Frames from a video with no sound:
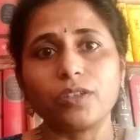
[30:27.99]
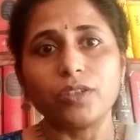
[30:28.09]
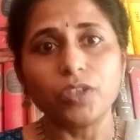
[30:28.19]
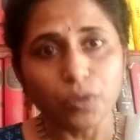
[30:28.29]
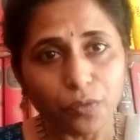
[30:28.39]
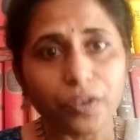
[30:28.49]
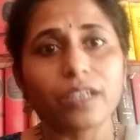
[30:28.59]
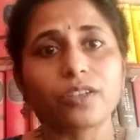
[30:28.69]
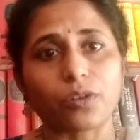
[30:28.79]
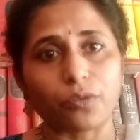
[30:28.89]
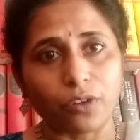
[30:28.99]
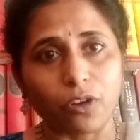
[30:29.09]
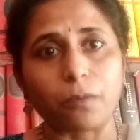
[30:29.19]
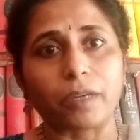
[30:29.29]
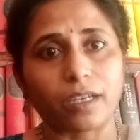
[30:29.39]
New fields of
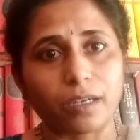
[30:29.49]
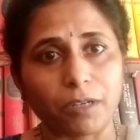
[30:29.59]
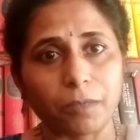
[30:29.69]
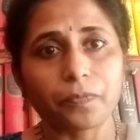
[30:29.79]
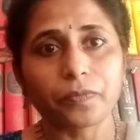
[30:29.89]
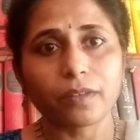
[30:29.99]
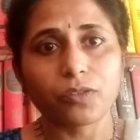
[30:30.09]
law may come up.